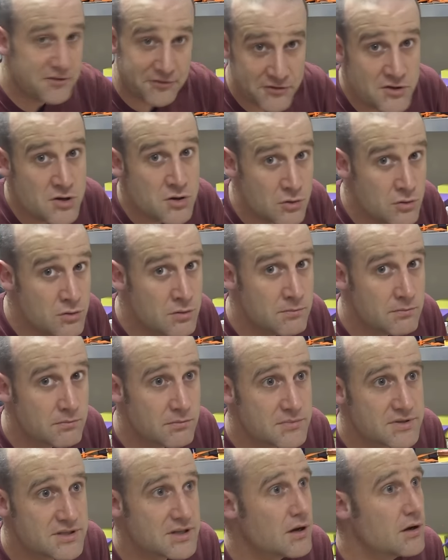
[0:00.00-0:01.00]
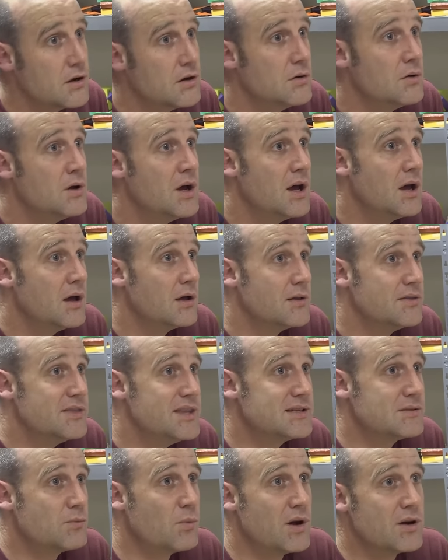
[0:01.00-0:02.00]
a few. So
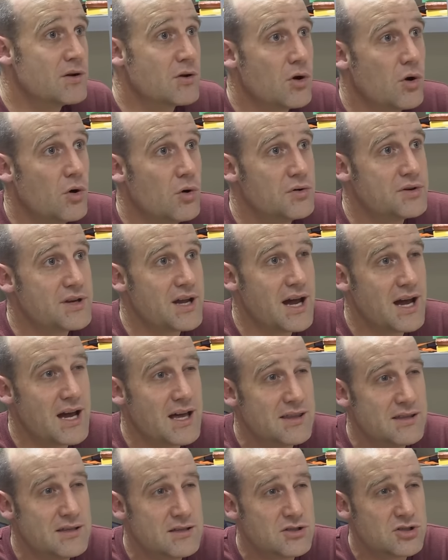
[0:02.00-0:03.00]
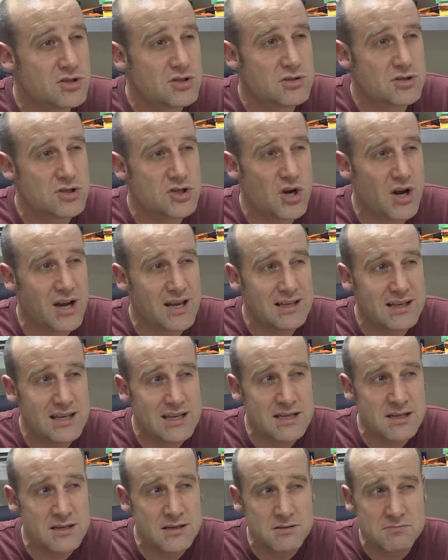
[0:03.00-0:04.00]
there's one called the
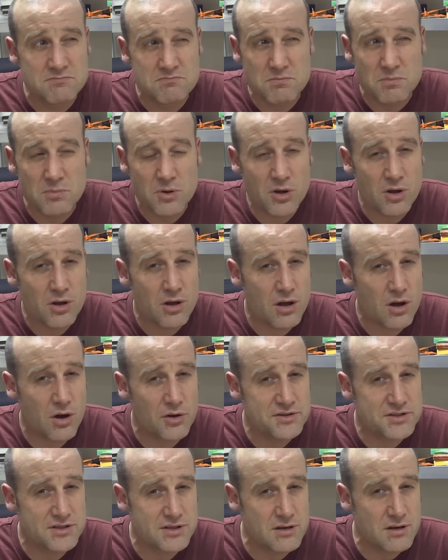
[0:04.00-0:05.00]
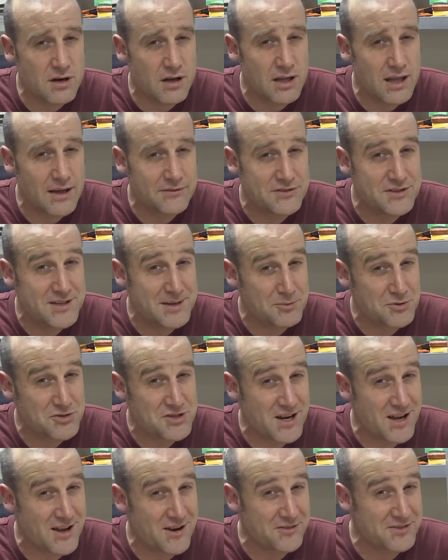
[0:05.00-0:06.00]
Chi-Lin constant. I'll have to double
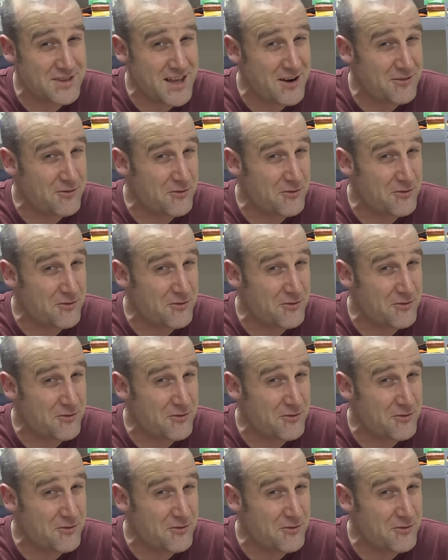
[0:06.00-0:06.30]
check I got that